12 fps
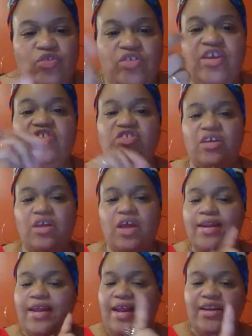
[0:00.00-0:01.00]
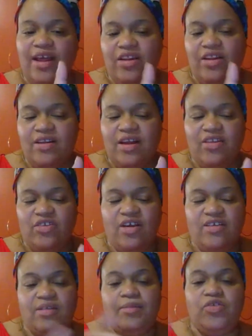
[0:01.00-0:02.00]
tradition, not
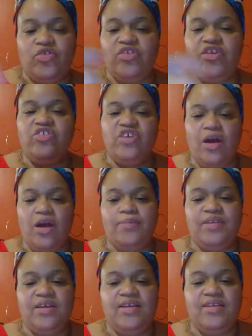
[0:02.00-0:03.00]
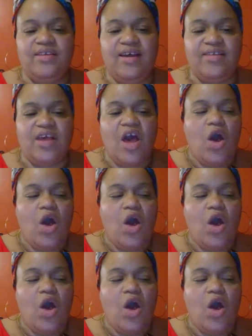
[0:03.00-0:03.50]
custom, but tradition comes in and says,